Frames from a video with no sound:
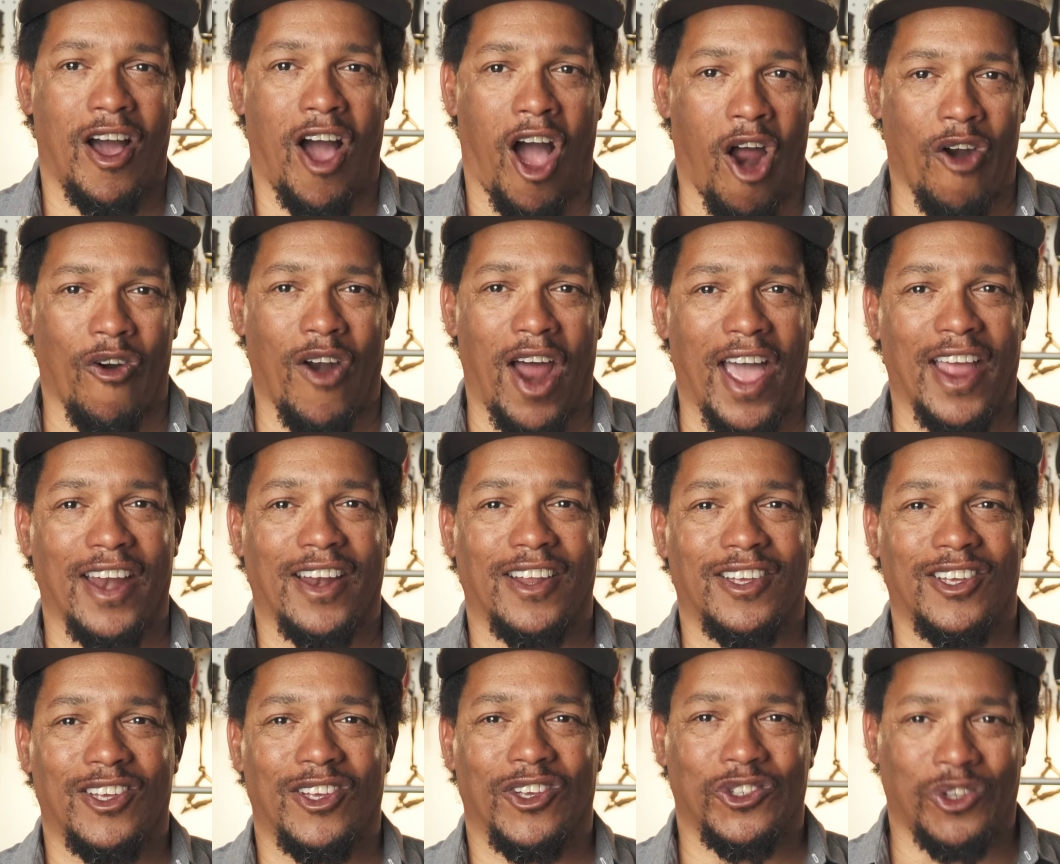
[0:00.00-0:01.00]
All right,
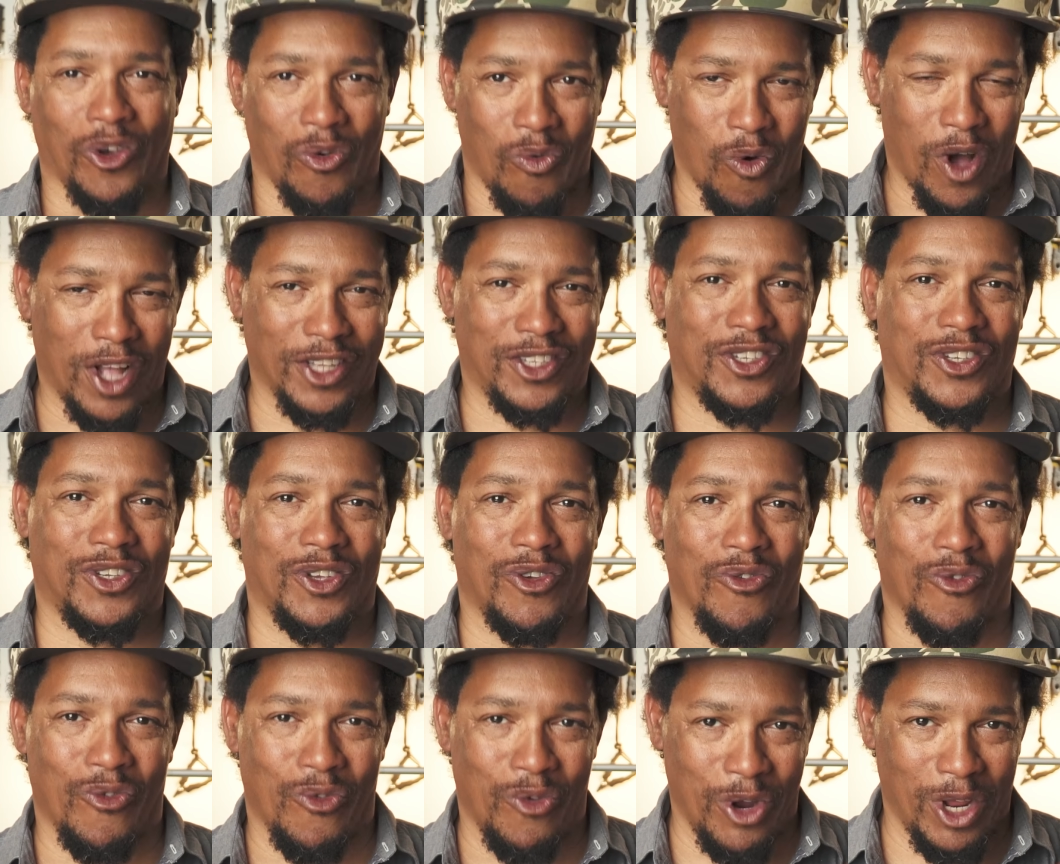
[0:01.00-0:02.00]
so what's
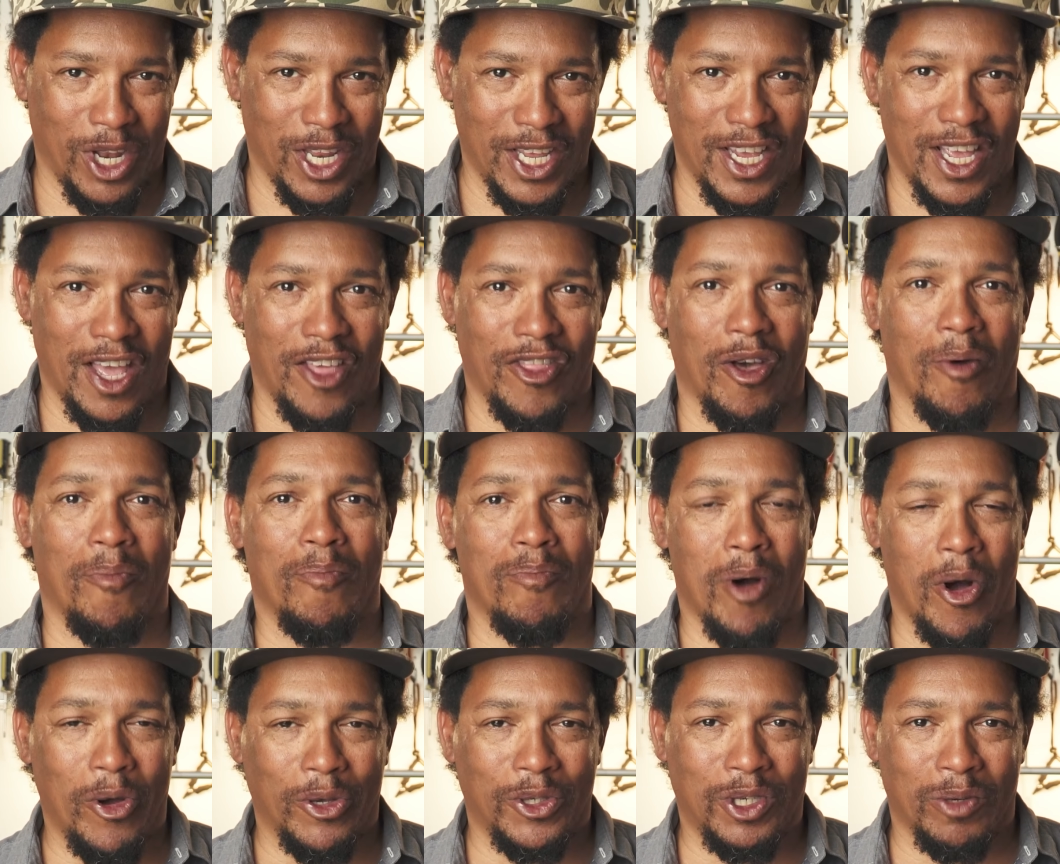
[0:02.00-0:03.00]
really the
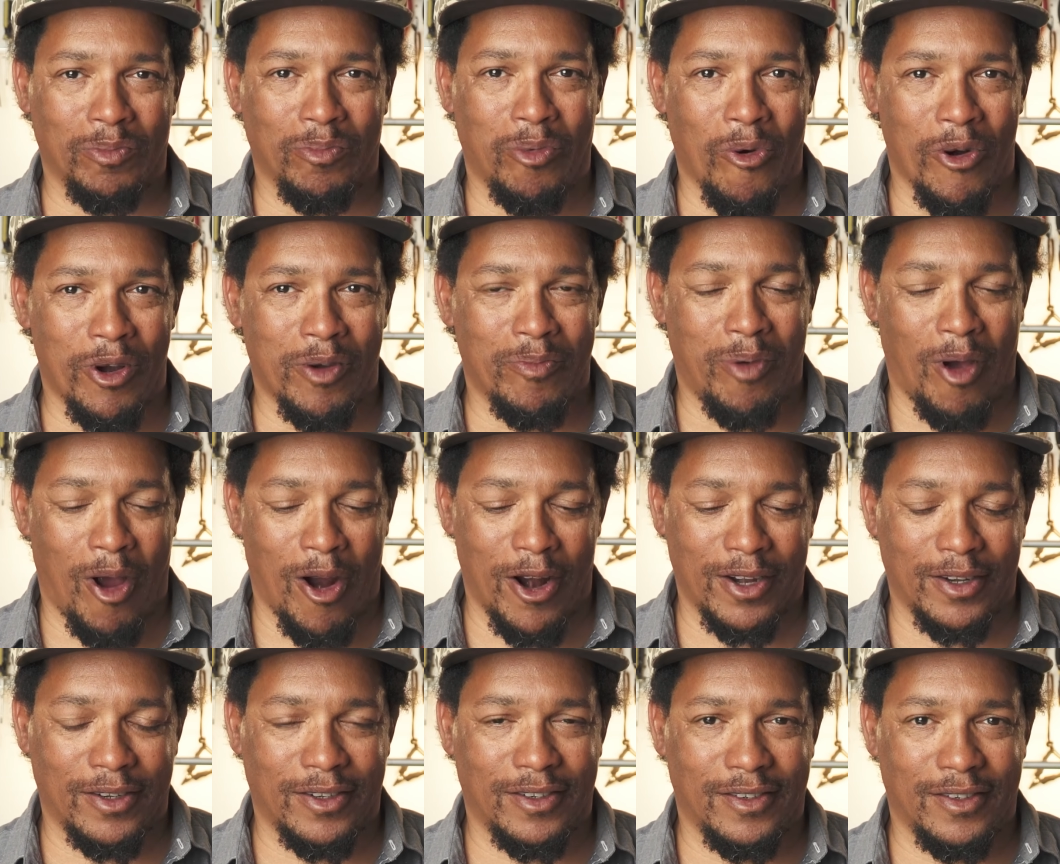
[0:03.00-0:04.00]
most important
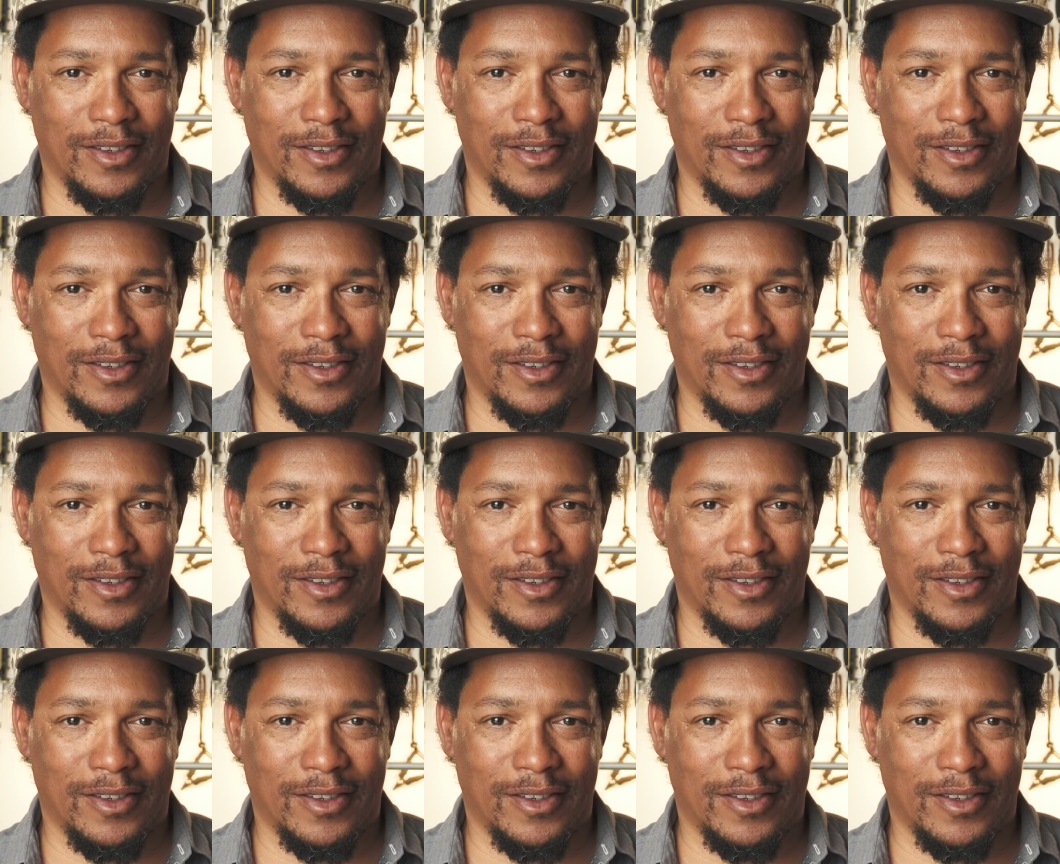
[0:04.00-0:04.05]
part?